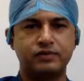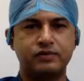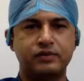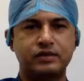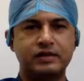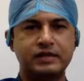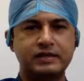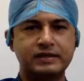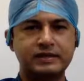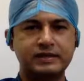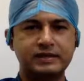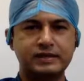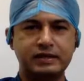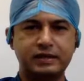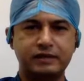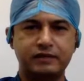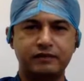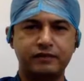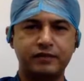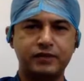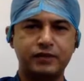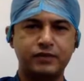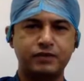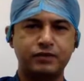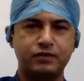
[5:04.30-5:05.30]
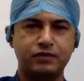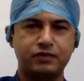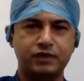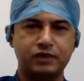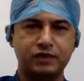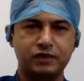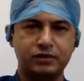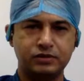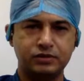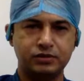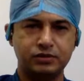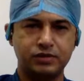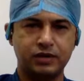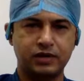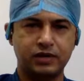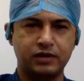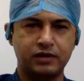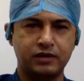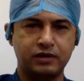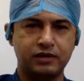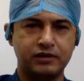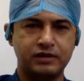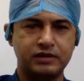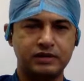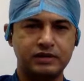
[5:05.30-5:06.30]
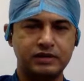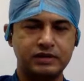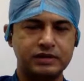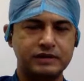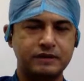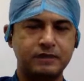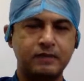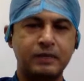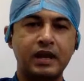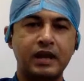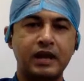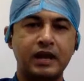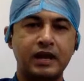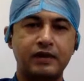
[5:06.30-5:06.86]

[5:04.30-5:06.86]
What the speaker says: So this is the difference between the two technologies,